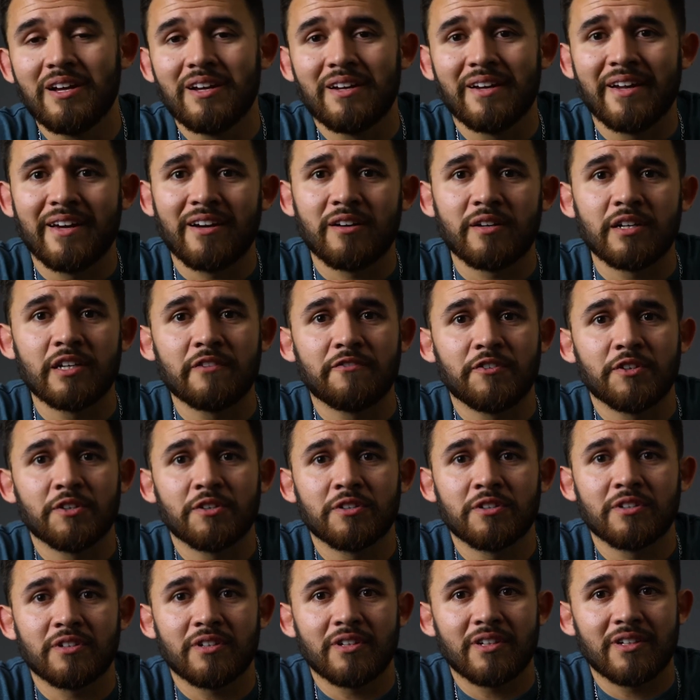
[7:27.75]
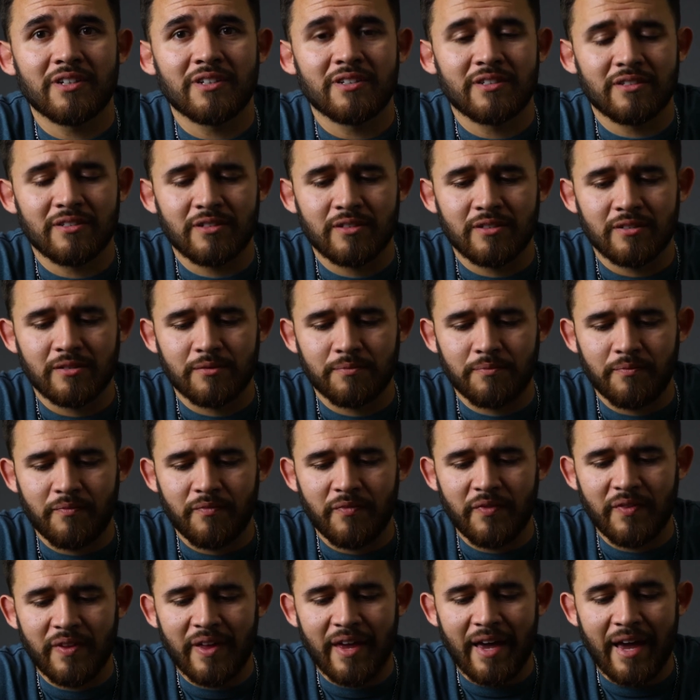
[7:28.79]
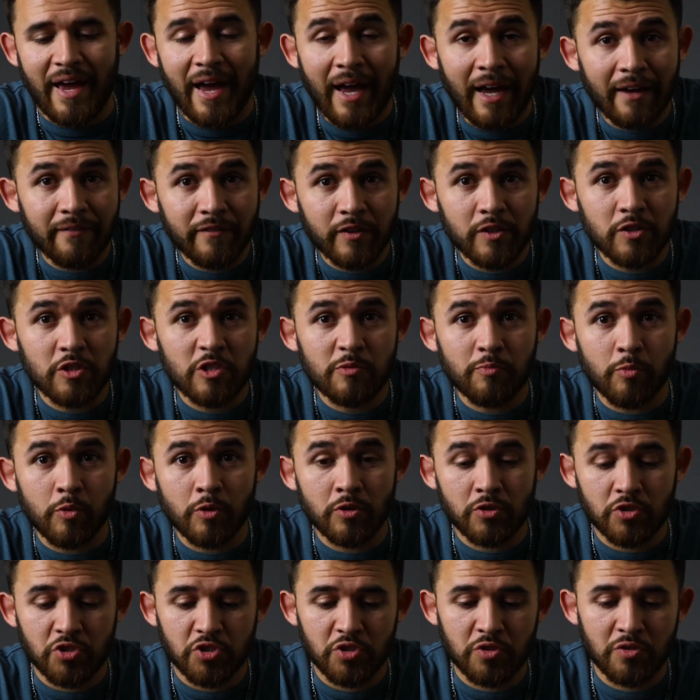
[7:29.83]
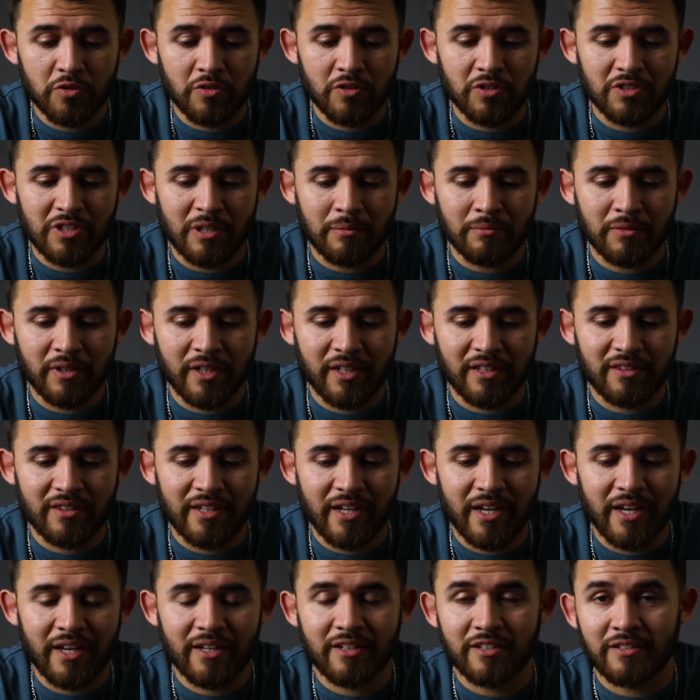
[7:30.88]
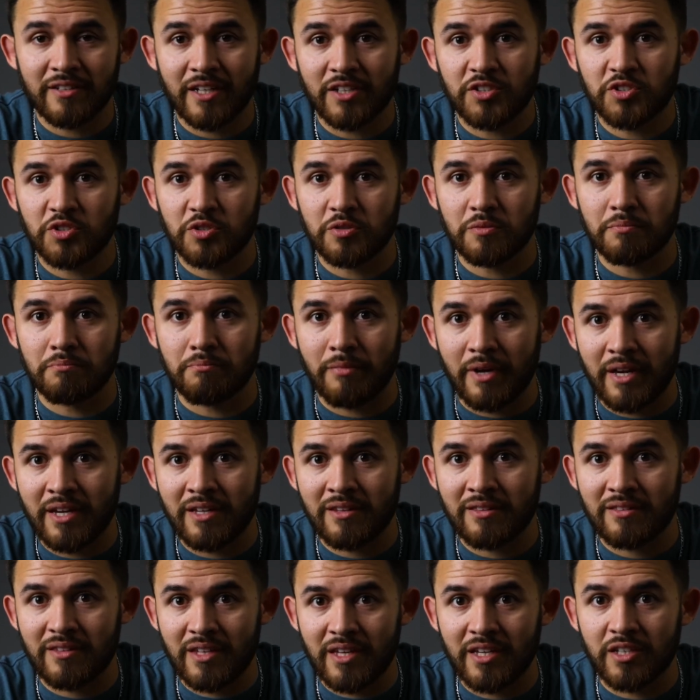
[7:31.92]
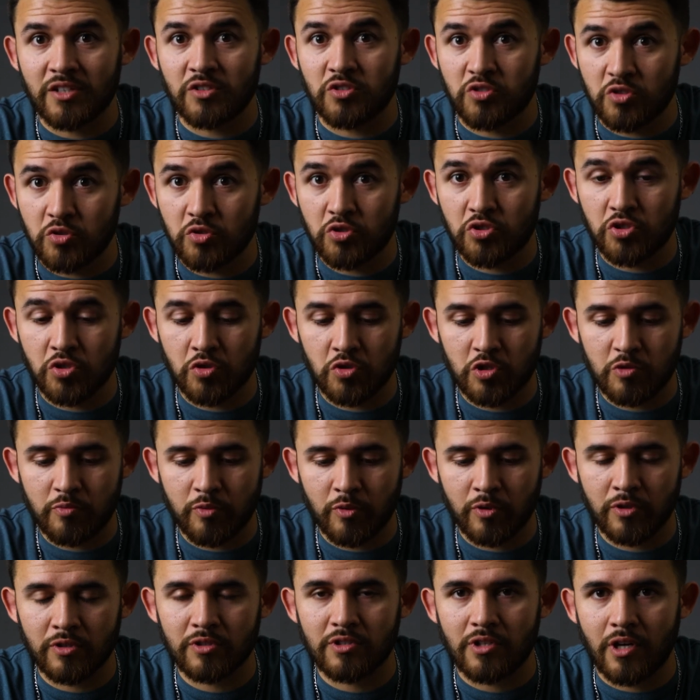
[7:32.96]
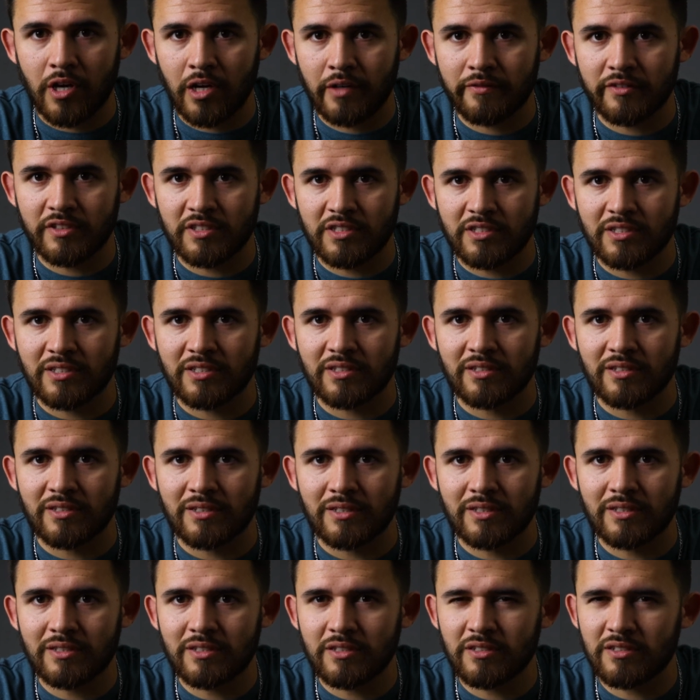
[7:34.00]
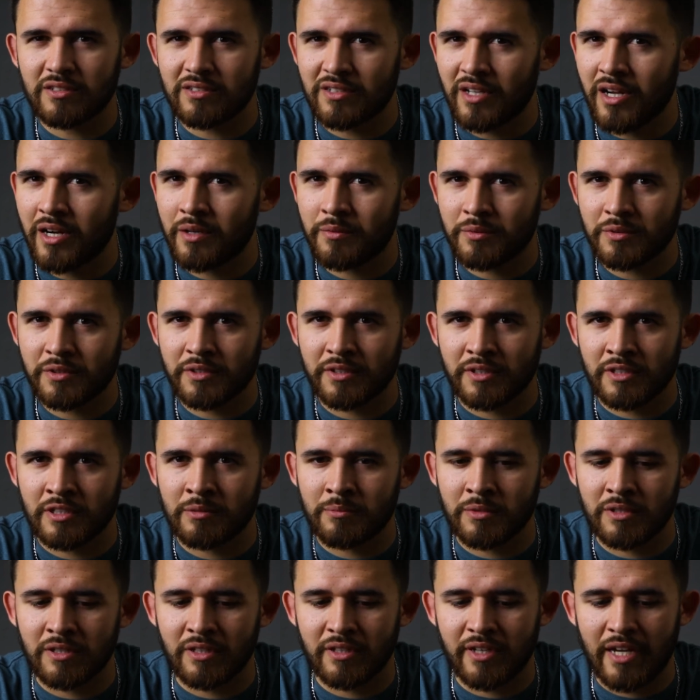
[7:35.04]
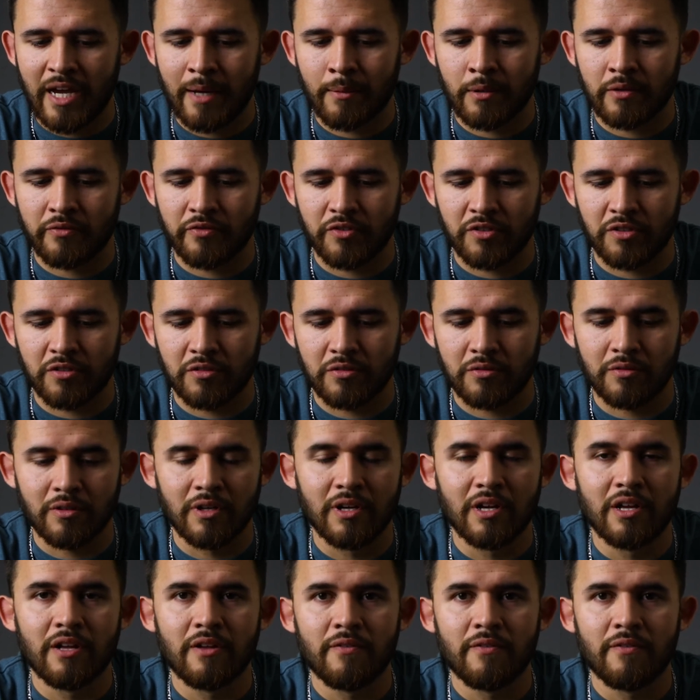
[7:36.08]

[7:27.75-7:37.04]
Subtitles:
Now, if you're a avid sports shooter or something like that, and that's your main thing is you shoot sports, obviously this is not really going to be the camera for you.